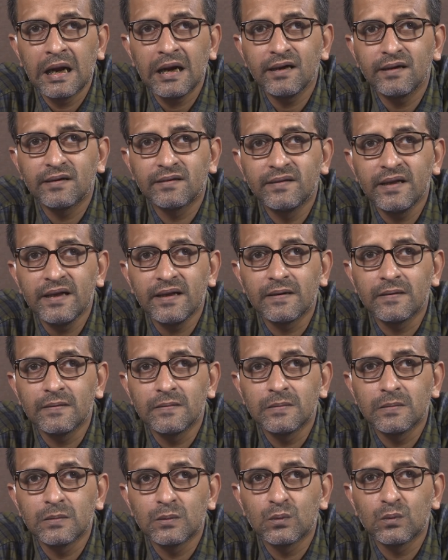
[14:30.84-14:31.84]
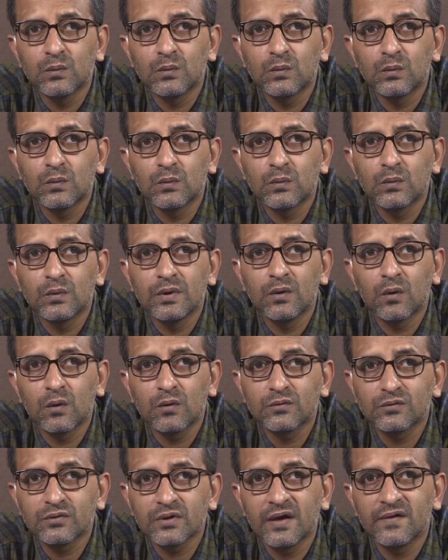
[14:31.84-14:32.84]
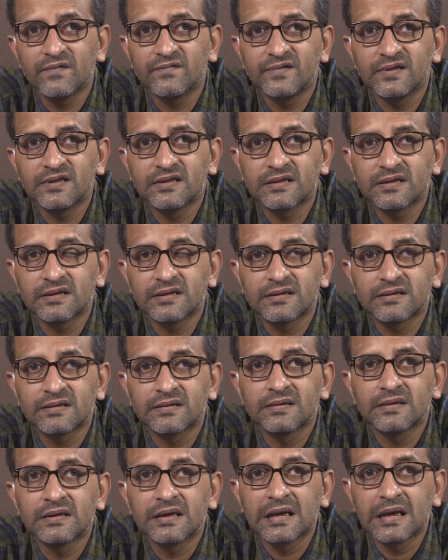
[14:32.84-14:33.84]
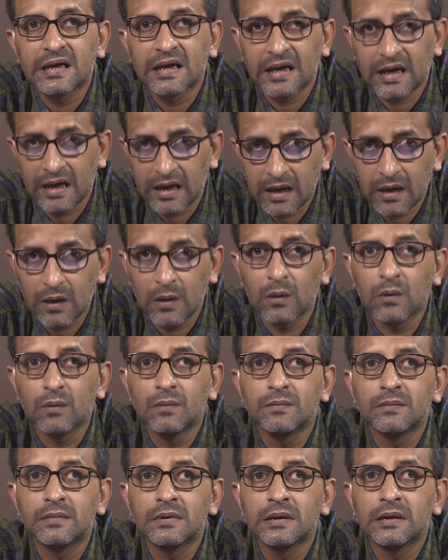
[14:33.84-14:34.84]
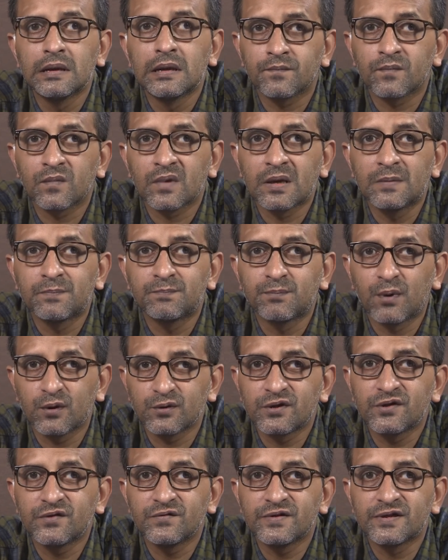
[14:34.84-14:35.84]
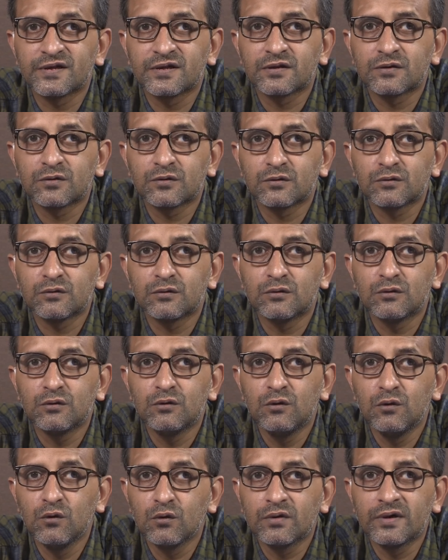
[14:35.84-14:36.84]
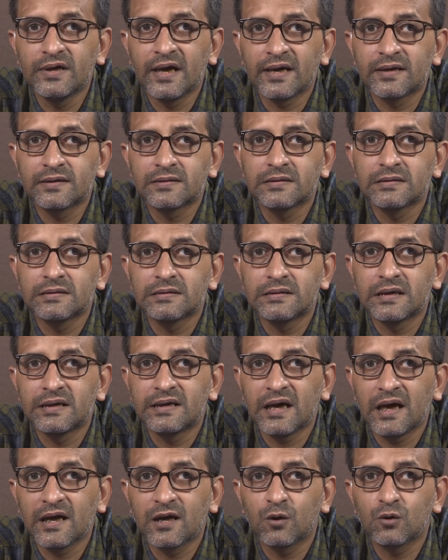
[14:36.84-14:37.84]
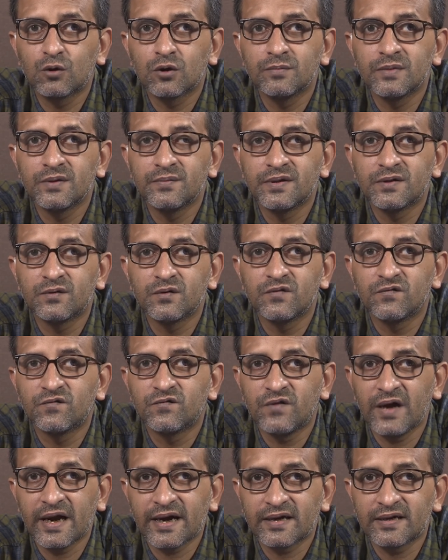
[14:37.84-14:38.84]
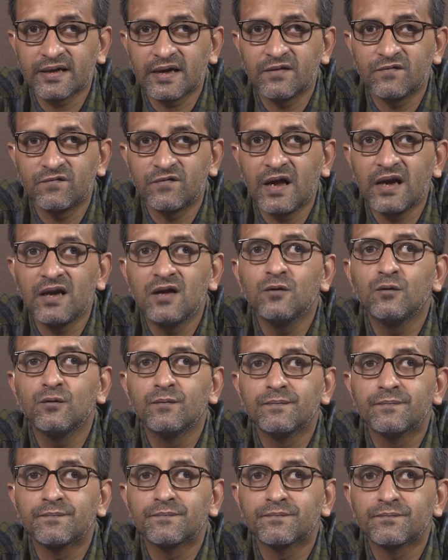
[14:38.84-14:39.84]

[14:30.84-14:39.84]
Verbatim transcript: And then we also have discussed how positivists looked at the dichotomy between fact and value.